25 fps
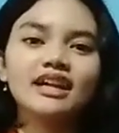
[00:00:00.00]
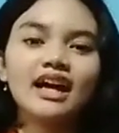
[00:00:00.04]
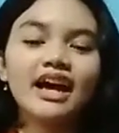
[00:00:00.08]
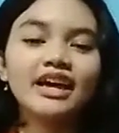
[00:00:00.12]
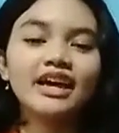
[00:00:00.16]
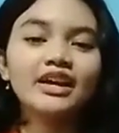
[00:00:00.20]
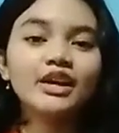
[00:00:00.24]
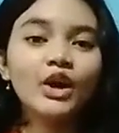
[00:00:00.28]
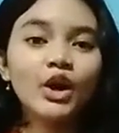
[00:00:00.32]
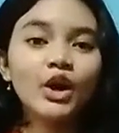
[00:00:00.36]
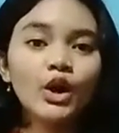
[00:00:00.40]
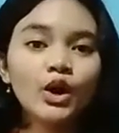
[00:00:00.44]

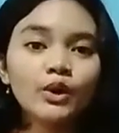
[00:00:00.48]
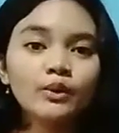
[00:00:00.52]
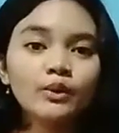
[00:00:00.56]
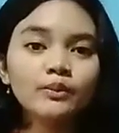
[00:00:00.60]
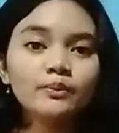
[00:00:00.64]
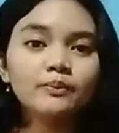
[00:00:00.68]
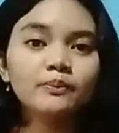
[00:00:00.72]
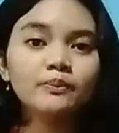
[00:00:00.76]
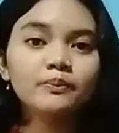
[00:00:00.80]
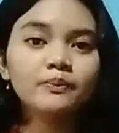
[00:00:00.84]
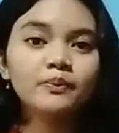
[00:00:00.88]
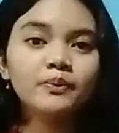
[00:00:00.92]
I hope
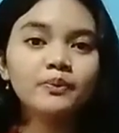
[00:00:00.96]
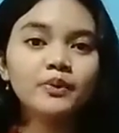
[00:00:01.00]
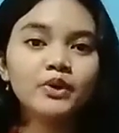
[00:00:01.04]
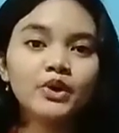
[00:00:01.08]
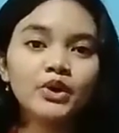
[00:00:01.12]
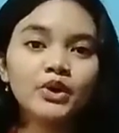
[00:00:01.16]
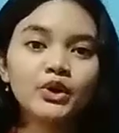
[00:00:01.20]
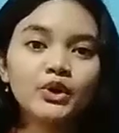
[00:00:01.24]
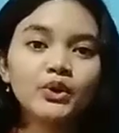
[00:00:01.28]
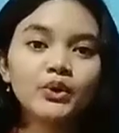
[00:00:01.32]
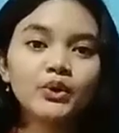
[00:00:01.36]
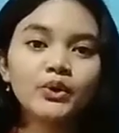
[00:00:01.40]

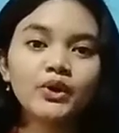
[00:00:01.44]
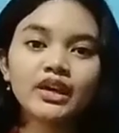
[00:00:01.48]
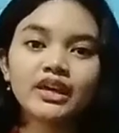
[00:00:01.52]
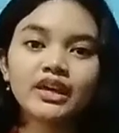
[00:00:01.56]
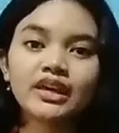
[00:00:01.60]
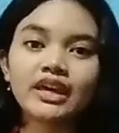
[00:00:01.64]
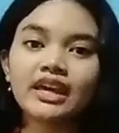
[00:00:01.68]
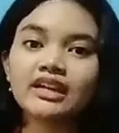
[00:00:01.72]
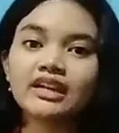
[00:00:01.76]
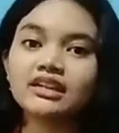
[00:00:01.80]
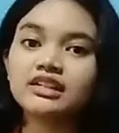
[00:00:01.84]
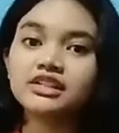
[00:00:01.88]
you
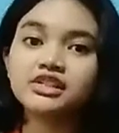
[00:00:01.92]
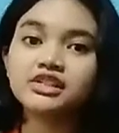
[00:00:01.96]
can